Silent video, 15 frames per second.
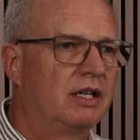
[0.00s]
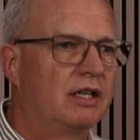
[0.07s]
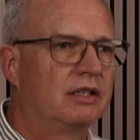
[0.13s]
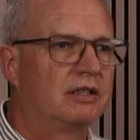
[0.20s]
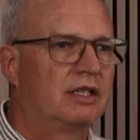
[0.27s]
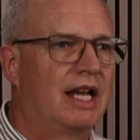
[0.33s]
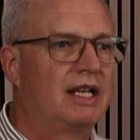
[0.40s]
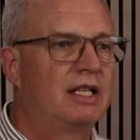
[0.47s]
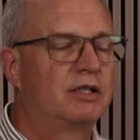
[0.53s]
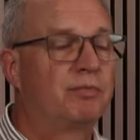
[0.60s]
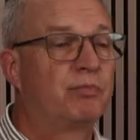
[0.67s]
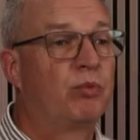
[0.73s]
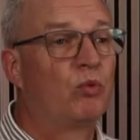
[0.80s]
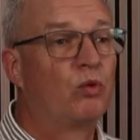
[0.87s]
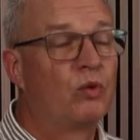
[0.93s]
that is
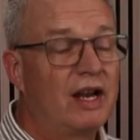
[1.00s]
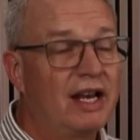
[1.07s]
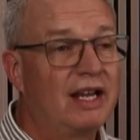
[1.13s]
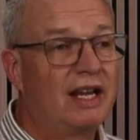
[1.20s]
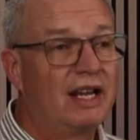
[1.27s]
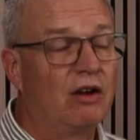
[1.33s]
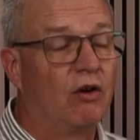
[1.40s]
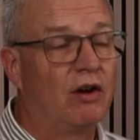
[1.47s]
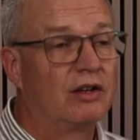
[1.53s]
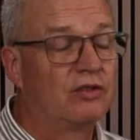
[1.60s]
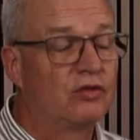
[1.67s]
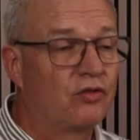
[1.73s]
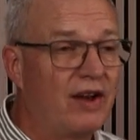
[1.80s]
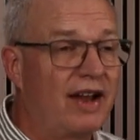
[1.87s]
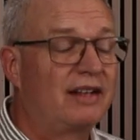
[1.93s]
bringing or
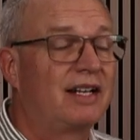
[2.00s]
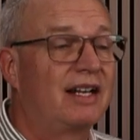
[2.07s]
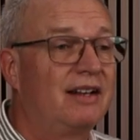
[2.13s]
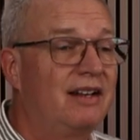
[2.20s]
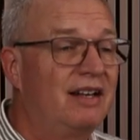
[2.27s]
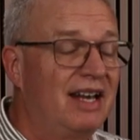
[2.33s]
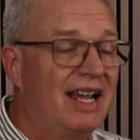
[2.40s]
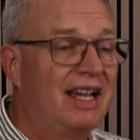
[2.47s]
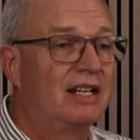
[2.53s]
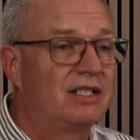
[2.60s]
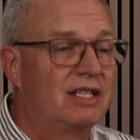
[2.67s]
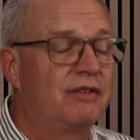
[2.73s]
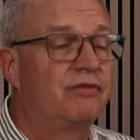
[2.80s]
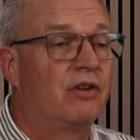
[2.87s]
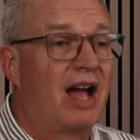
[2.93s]
attracting
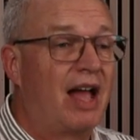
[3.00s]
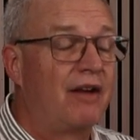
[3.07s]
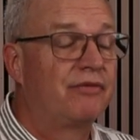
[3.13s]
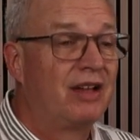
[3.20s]
negative or have